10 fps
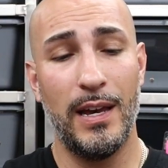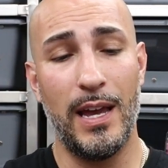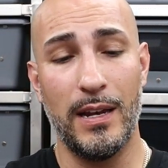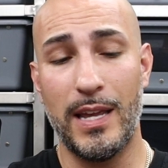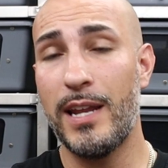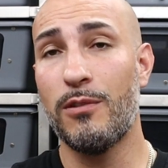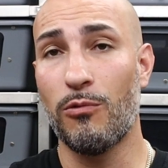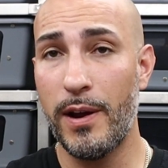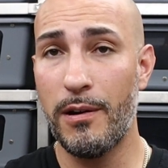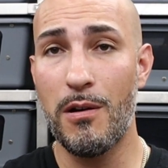and getting
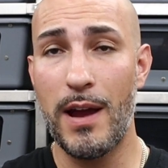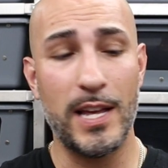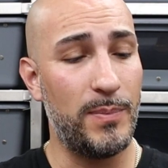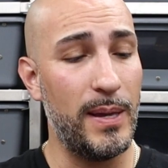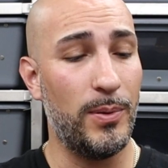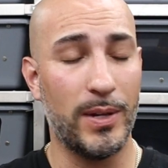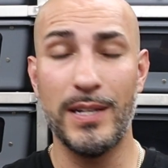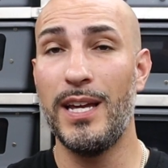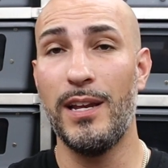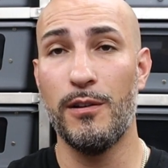rarer as people
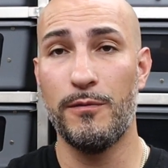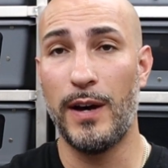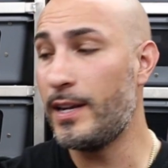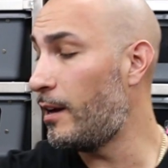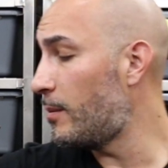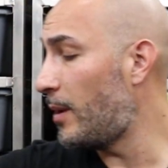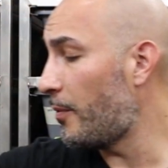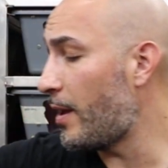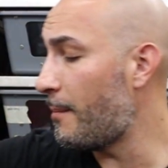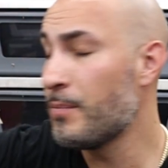continue to find out
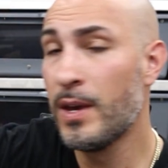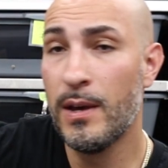about them.